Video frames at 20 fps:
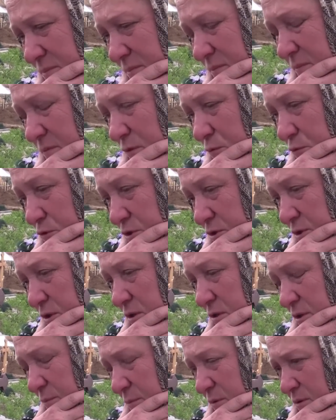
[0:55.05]
to set
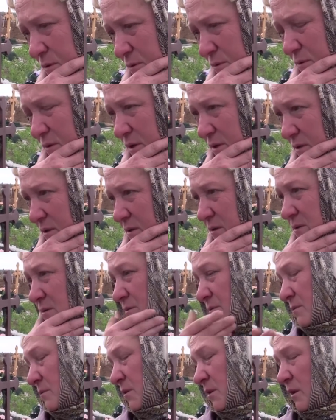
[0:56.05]
sail in
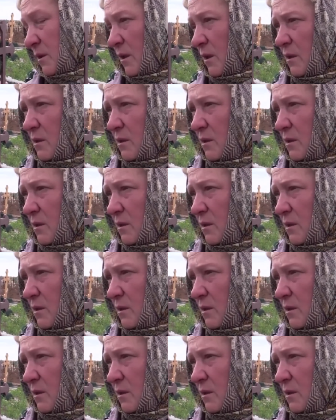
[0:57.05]
February.